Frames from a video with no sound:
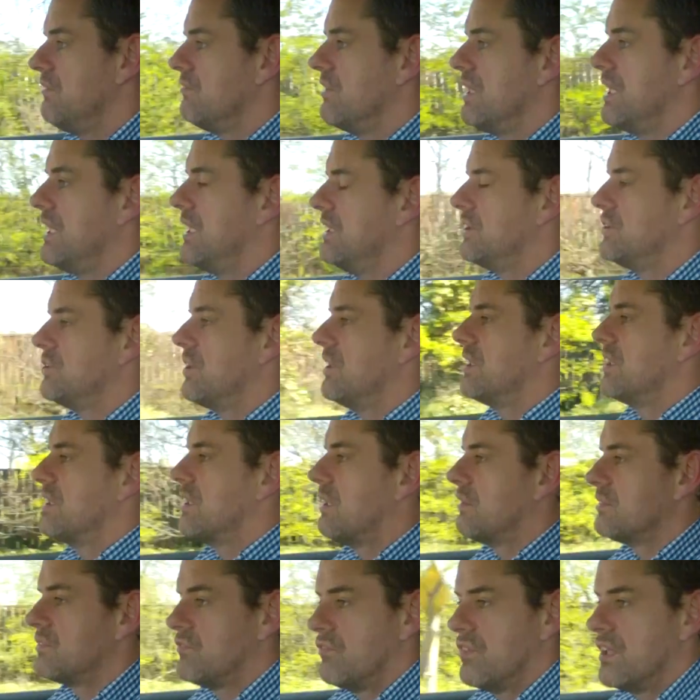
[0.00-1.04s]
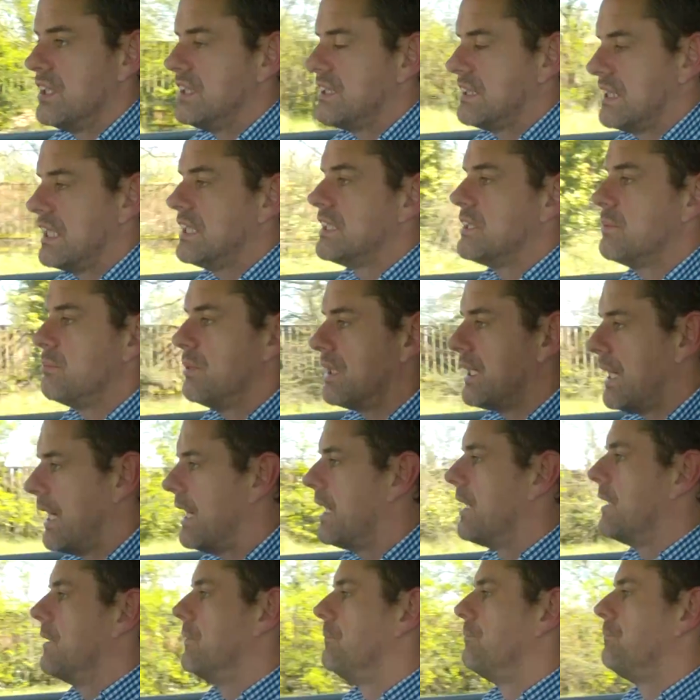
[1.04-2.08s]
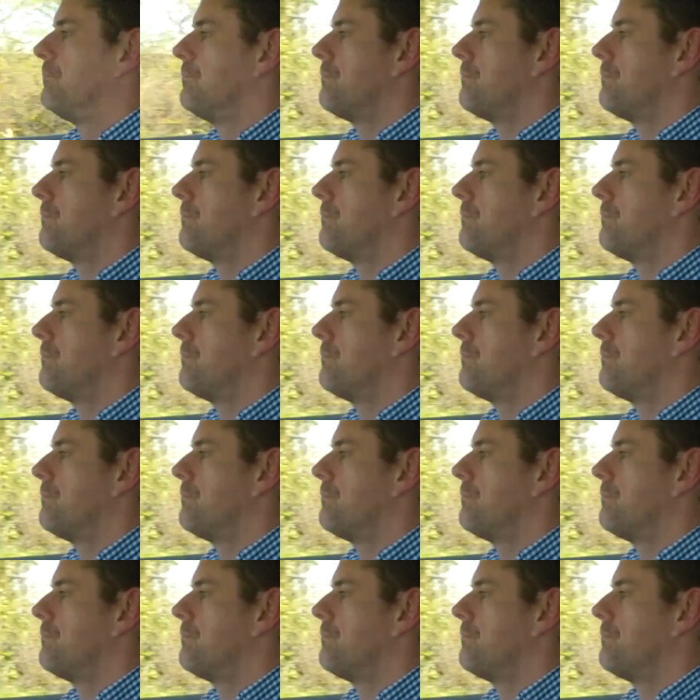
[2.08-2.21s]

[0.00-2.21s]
really enjoyed it. That was a very sensible car.